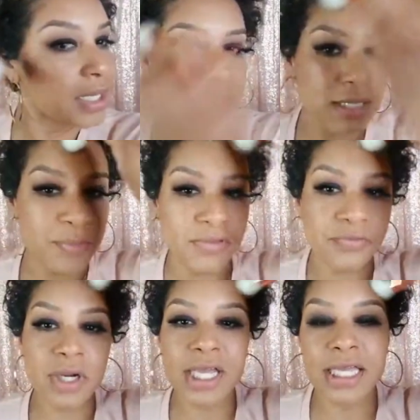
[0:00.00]
the top of the
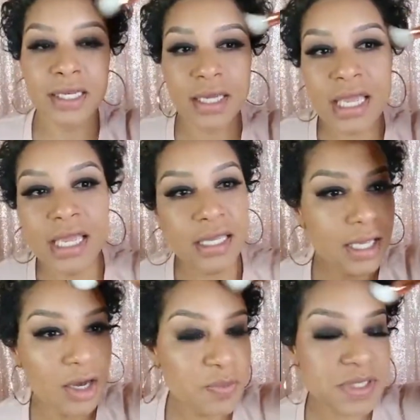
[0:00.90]
forehead. It
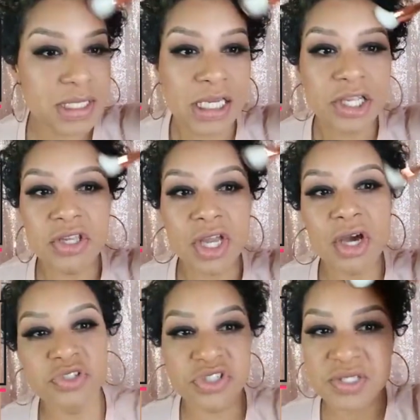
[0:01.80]
helps, you
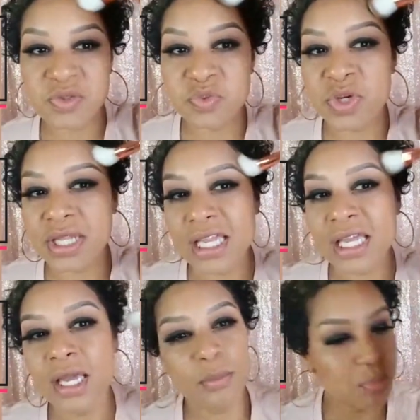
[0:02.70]
know, just really
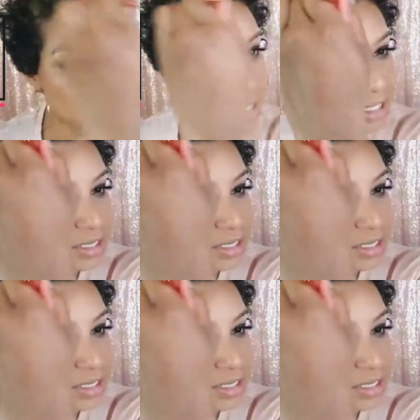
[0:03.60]
bring in the